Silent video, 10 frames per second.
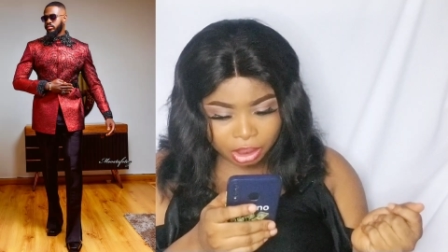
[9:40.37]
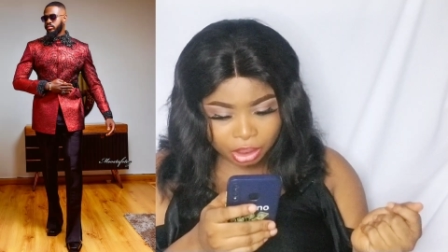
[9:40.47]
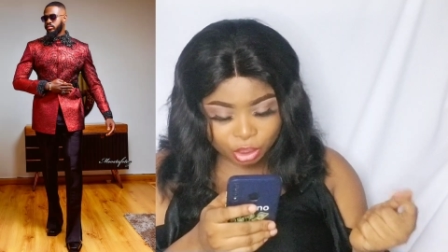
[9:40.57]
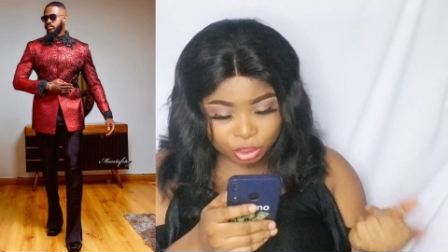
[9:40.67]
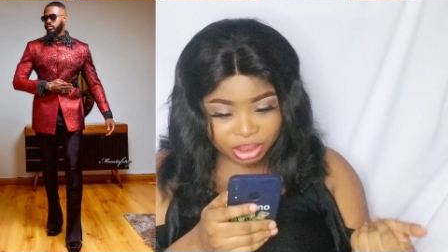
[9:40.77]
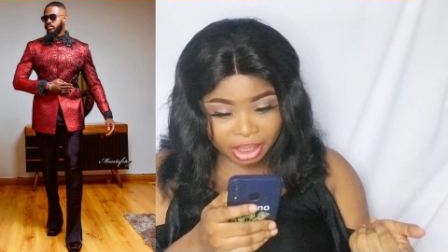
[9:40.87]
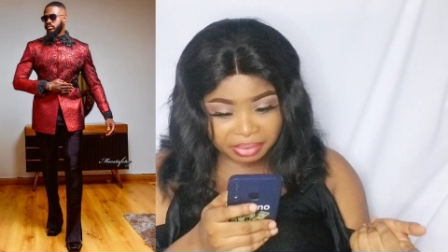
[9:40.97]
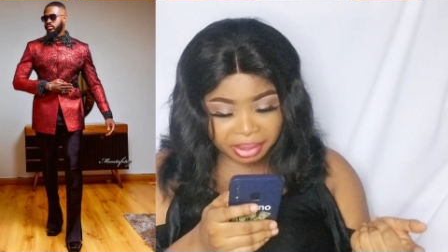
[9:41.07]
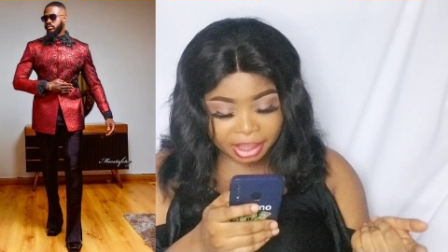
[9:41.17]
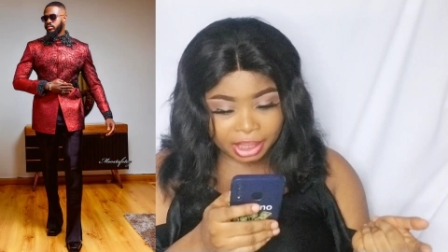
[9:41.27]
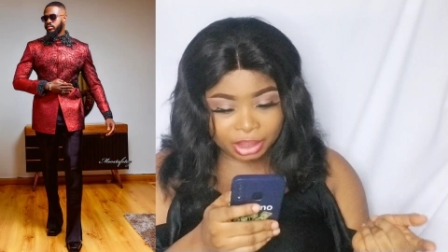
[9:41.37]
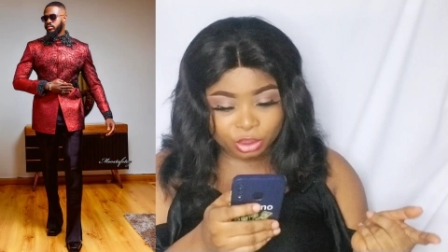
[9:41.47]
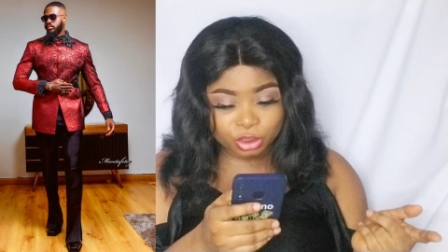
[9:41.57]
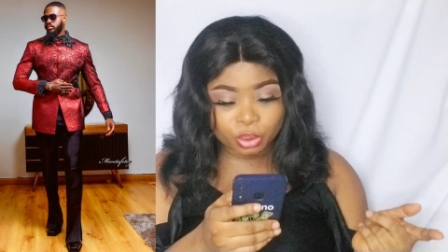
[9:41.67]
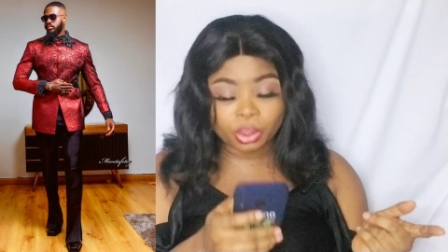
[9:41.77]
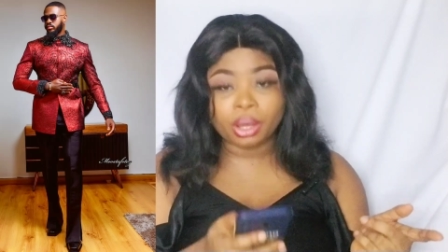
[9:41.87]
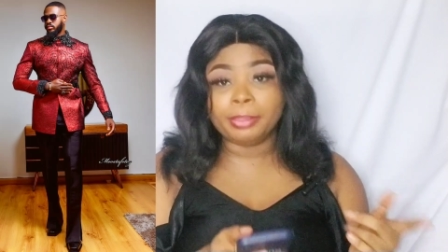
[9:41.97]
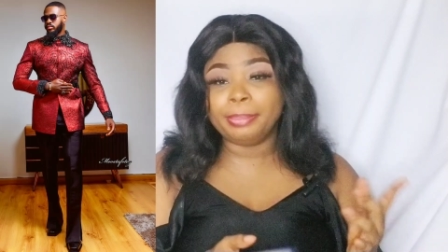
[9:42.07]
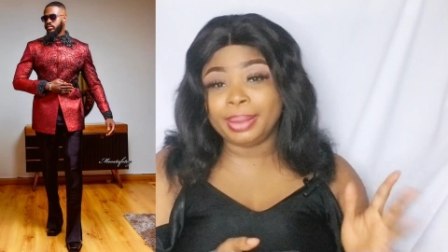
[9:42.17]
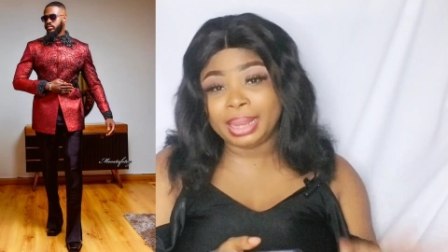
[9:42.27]
a gold earring and also a
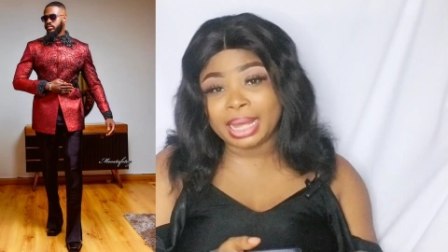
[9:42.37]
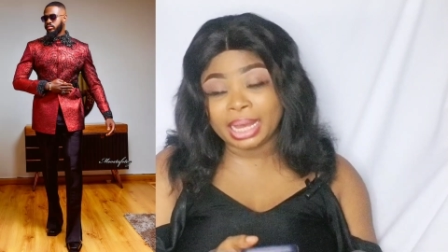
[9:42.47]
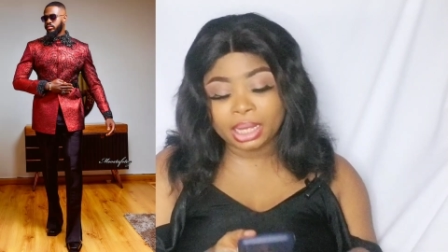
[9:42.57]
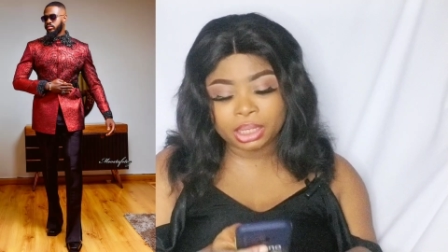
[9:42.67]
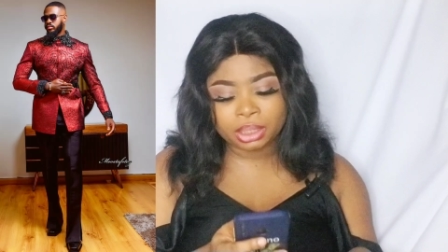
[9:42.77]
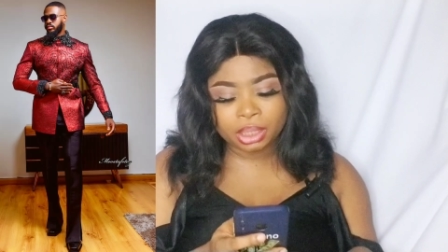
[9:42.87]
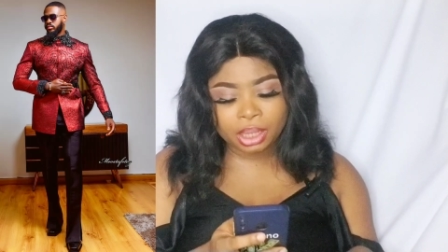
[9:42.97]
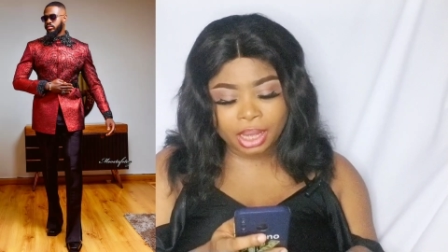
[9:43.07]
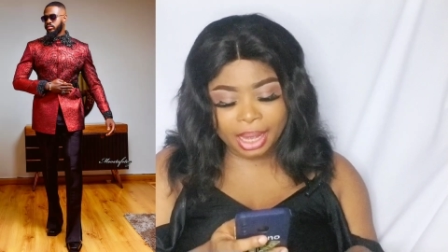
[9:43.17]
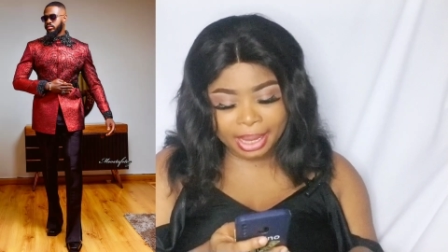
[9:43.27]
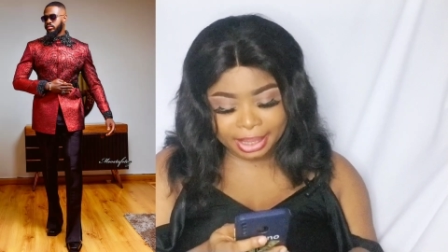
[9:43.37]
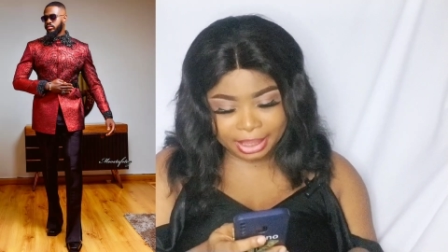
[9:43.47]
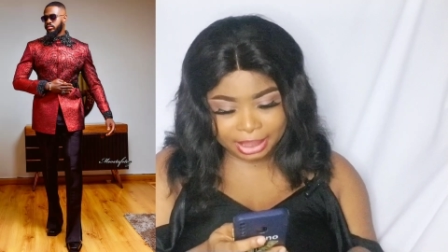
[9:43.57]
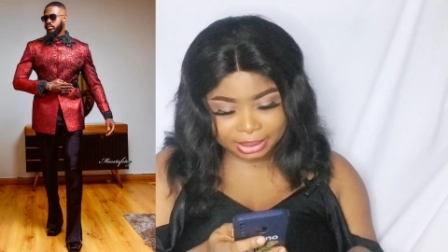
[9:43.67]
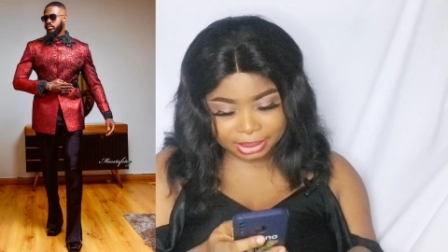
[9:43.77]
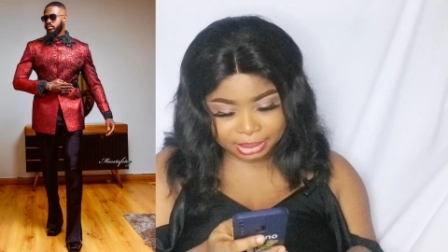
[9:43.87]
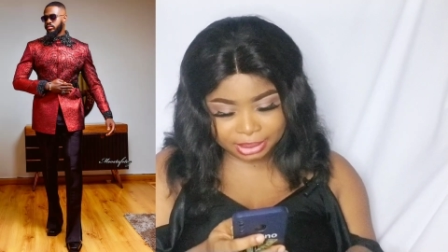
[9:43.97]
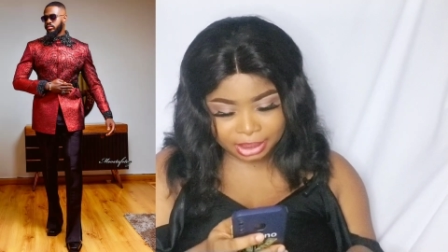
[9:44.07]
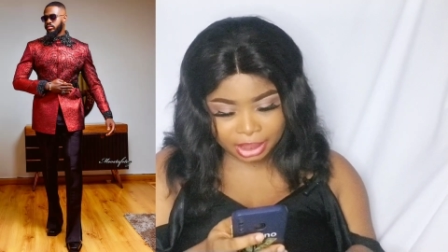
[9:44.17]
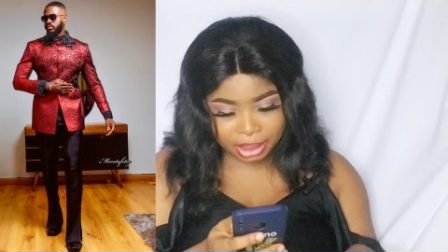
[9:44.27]
black
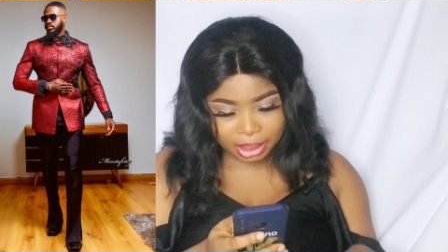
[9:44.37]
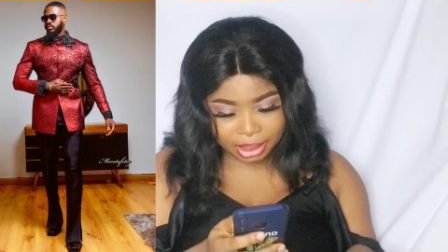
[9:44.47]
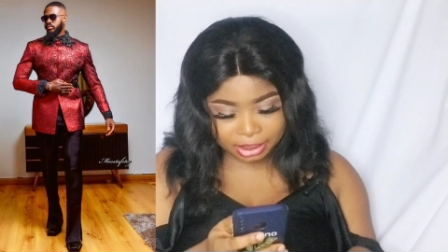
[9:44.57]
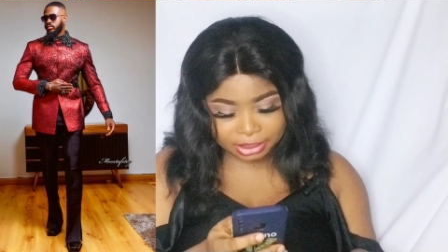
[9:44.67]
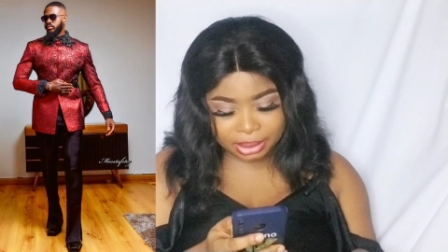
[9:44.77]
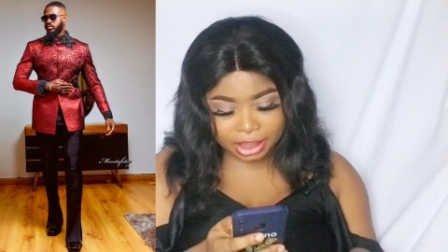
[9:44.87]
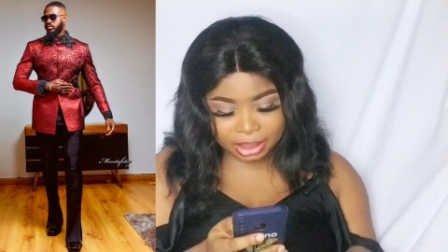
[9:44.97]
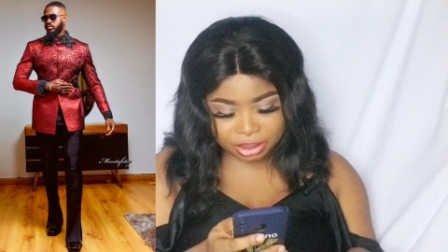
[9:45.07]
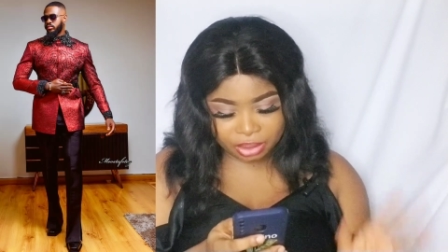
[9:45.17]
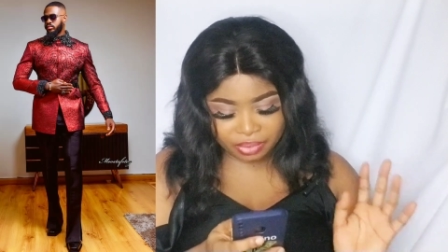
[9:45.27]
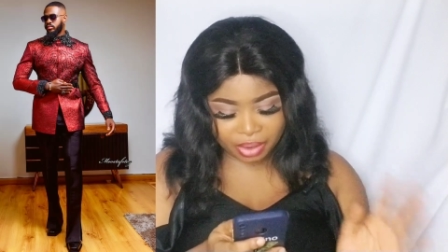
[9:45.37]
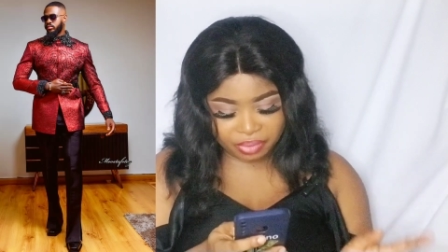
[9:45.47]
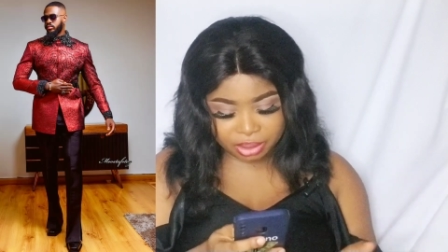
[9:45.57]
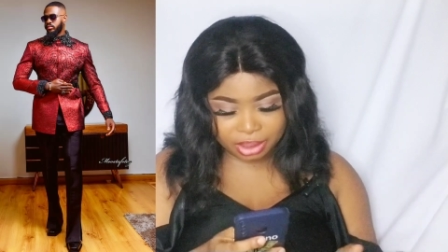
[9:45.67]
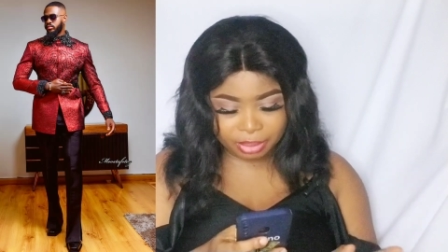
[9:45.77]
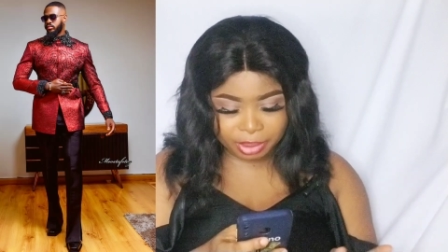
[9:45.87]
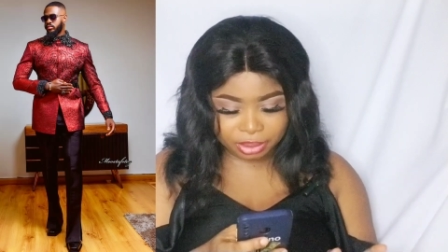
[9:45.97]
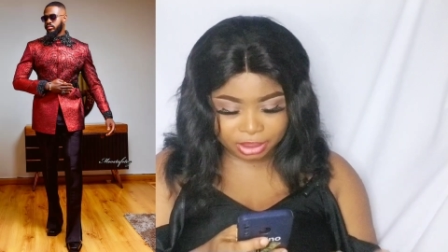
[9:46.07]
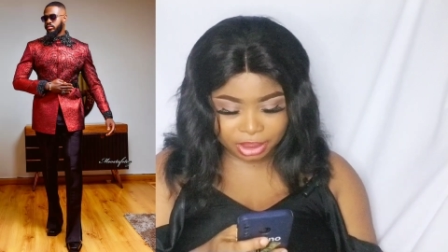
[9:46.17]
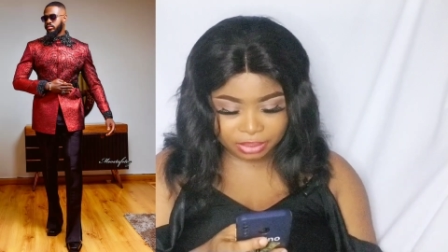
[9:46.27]
eyeglasses and I love everything
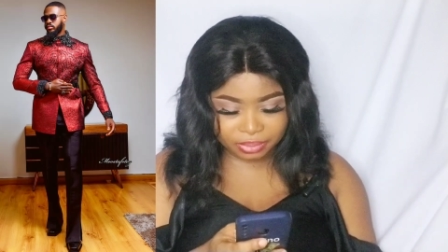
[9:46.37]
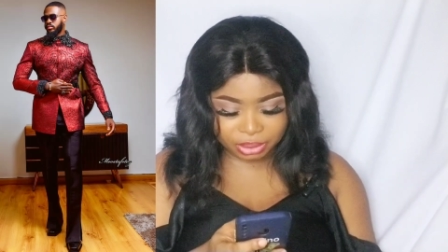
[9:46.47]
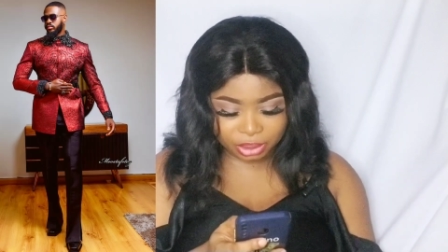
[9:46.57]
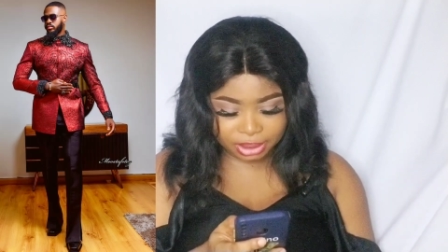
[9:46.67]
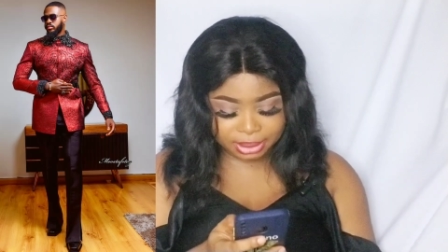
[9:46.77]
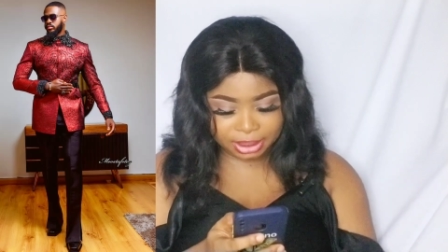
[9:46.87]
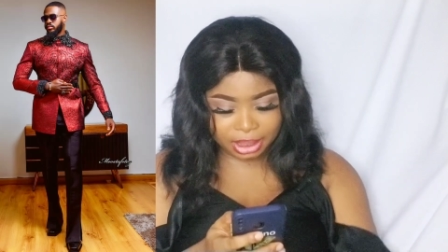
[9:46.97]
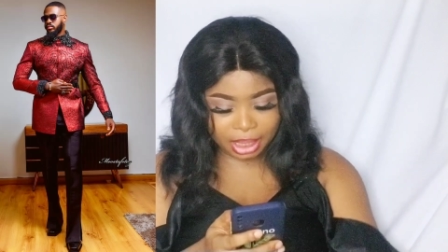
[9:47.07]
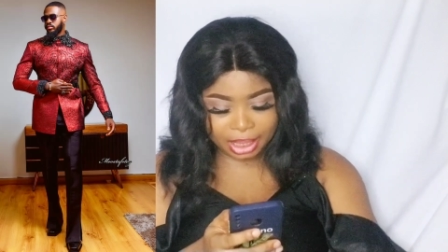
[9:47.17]
about this outfit, honestly.